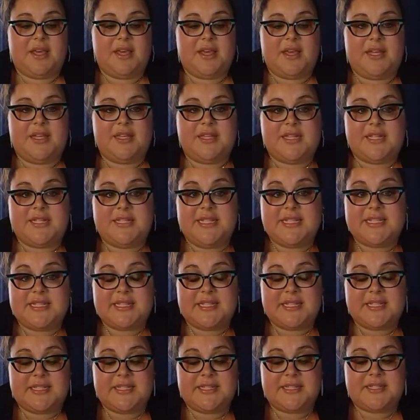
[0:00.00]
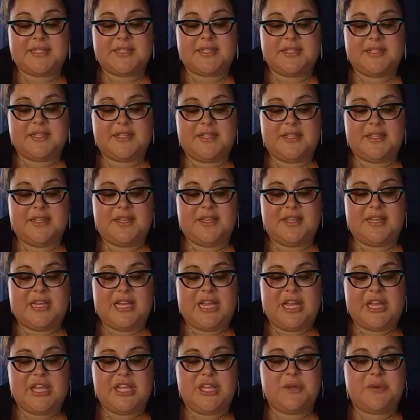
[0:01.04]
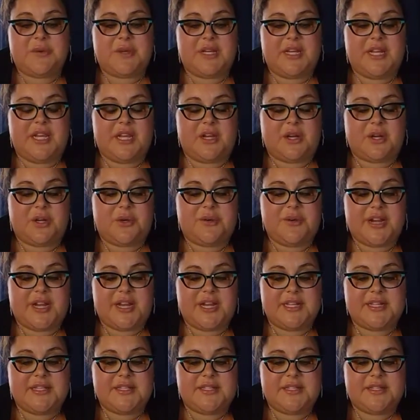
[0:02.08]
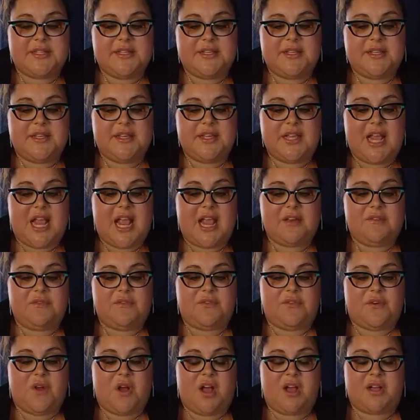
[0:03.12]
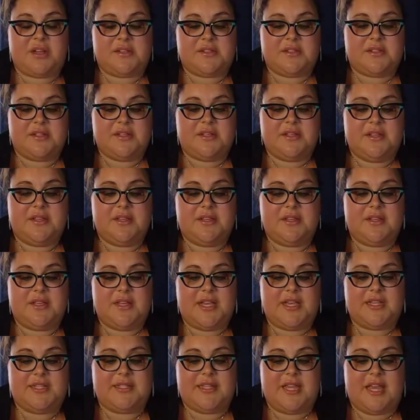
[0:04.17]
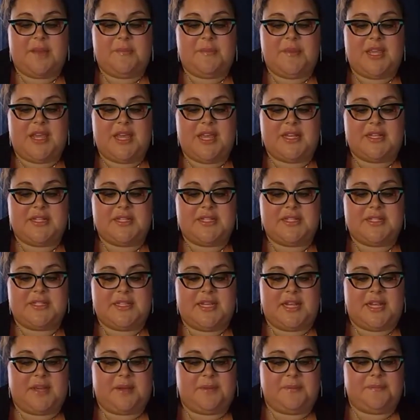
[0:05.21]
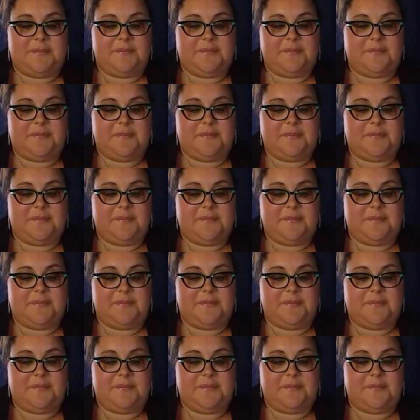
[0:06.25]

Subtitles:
In the distance, you can hear crickets and frogs as they begin to sing.